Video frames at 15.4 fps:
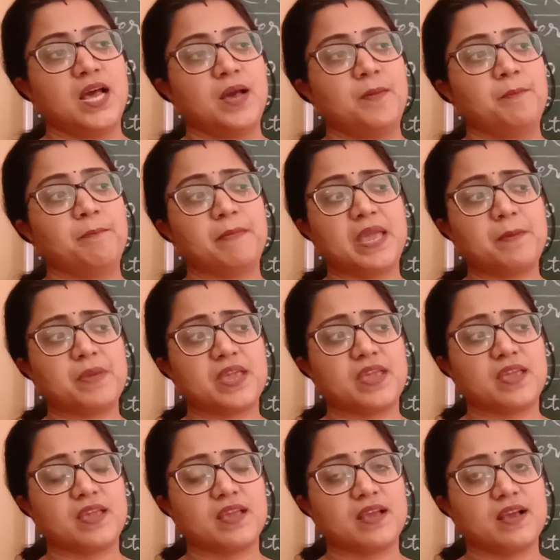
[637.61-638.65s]
maybe
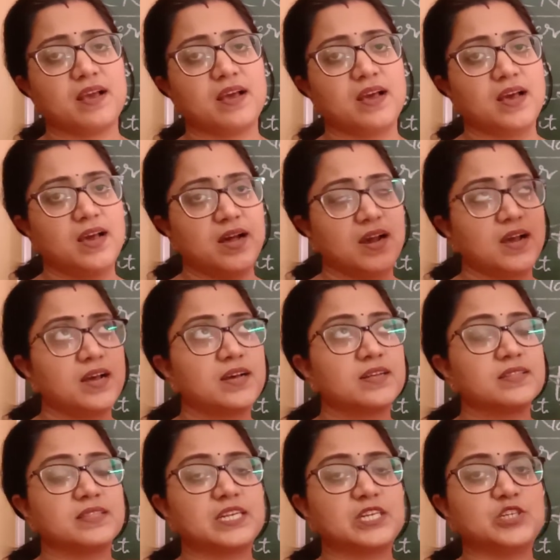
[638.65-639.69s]

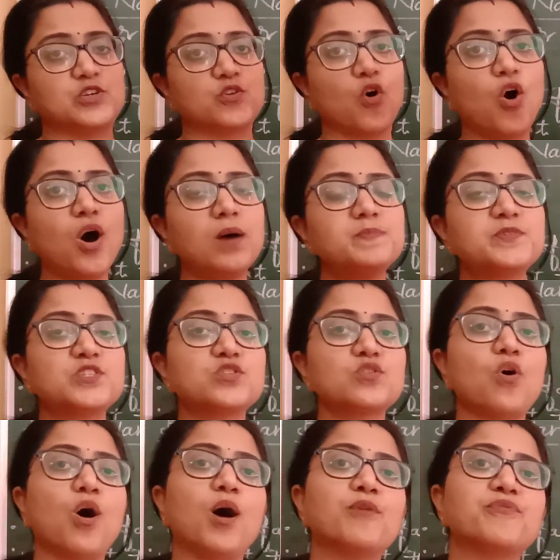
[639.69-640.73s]
the drops
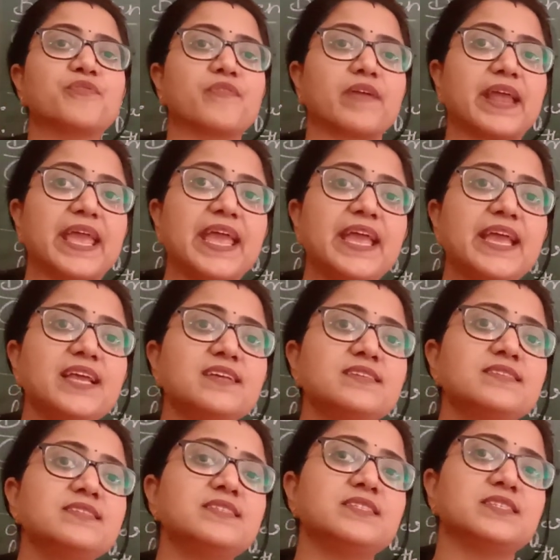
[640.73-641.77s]
of
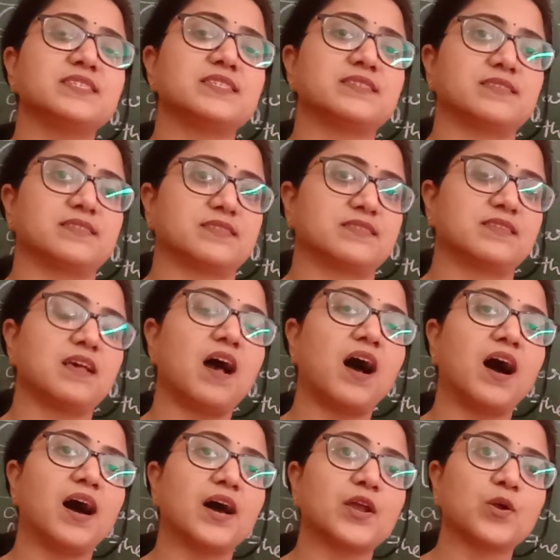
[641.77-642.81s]
rains
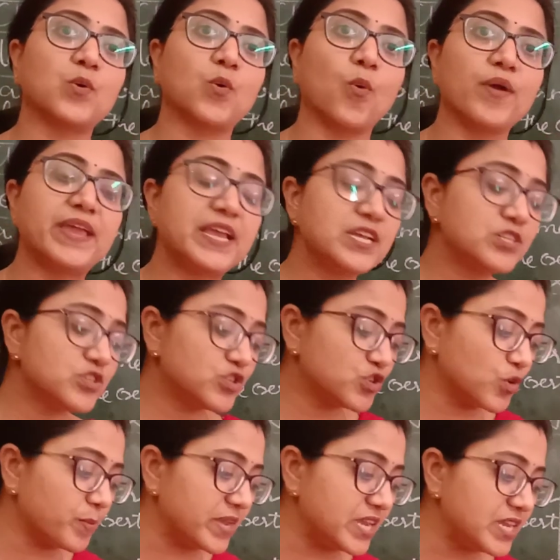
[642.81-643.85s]
are going
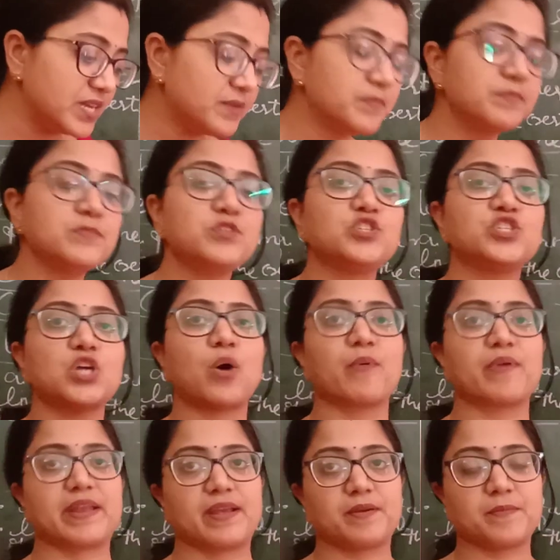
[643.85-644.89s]
to be
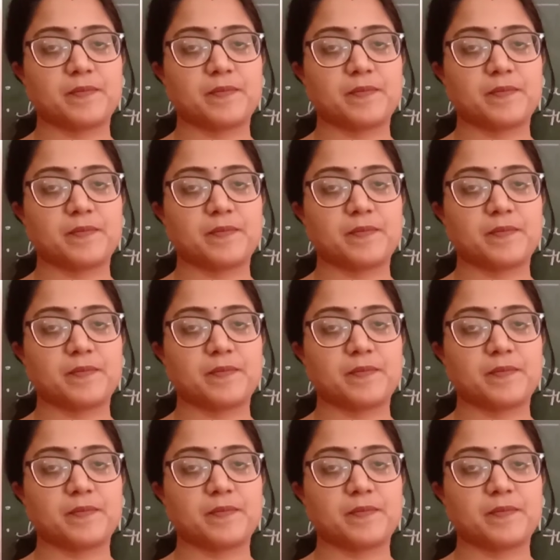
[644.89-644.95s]
showering.